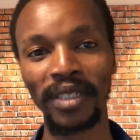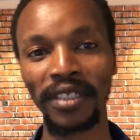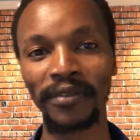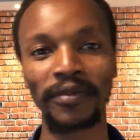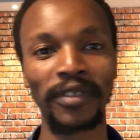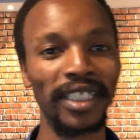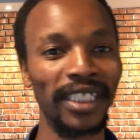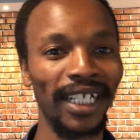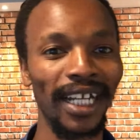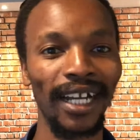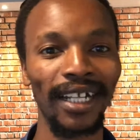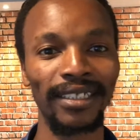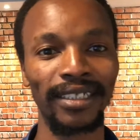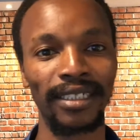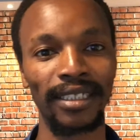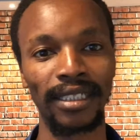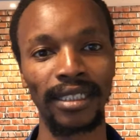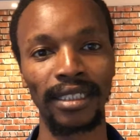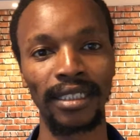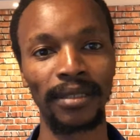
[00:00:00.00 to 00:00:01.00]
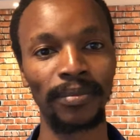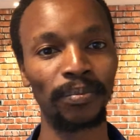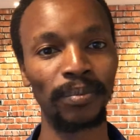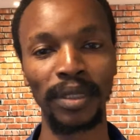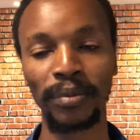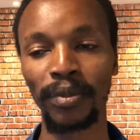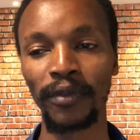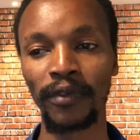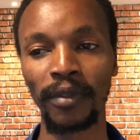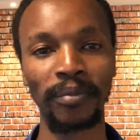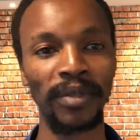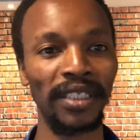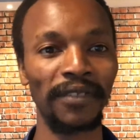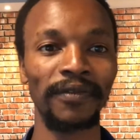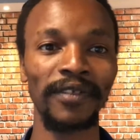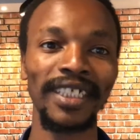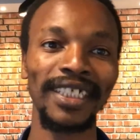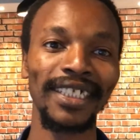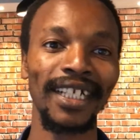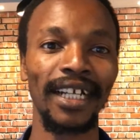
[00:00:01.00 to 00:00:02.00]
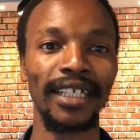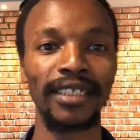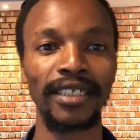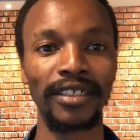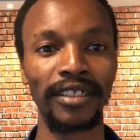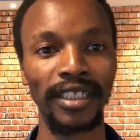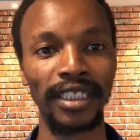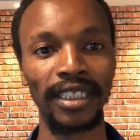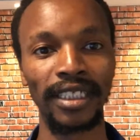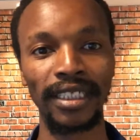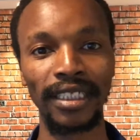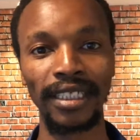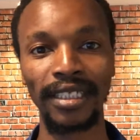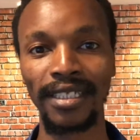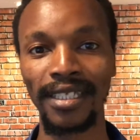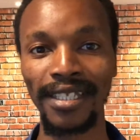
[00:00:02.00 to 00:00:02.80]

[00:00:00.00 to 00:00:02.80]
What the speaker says: different cultures, people from different countries.